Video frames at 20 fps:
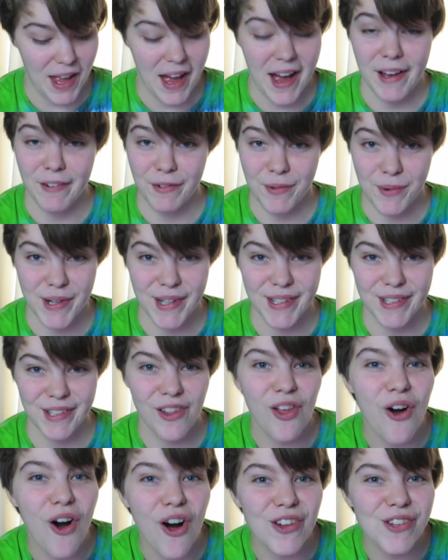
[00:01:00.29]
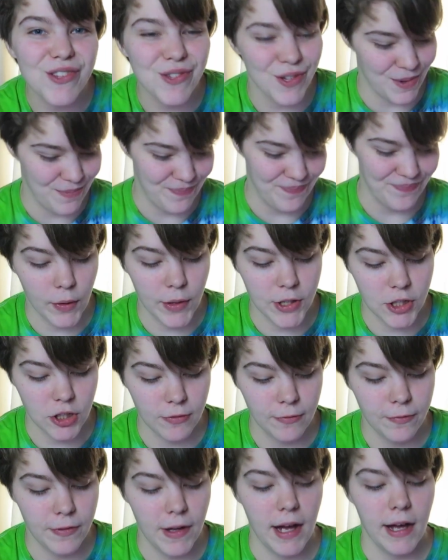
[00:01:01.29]
I have quite a lot. Okay,
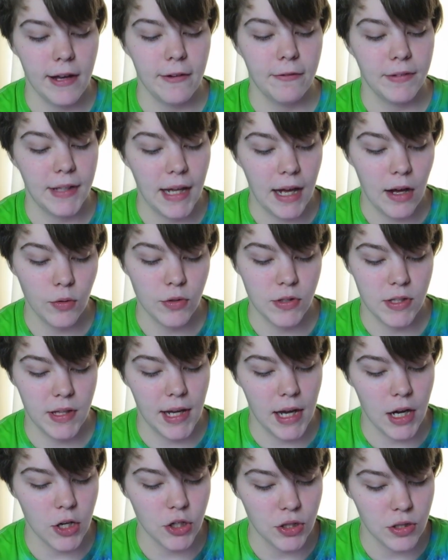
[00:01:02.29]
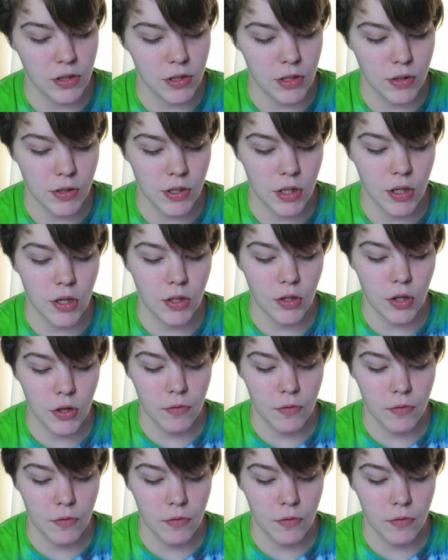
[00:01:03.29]
question 5. Now to the action. You turn